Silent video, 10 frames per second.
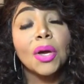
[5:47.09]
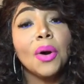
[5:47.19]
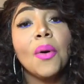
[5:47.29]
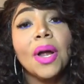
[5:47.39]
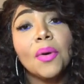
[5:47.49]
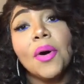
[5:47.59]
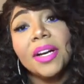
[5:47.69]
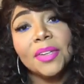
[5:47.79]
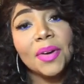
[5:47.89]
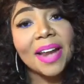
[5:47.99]
going on
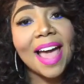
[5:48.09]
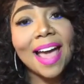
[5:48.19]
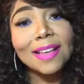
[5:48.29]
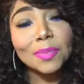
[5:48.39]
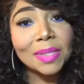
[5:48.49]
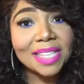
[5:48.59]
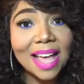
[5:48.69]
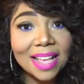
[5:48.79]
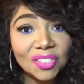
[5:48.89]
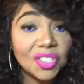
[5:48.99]
in their lives
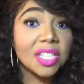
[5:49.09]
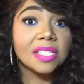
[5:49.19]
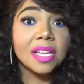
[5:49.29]
besides just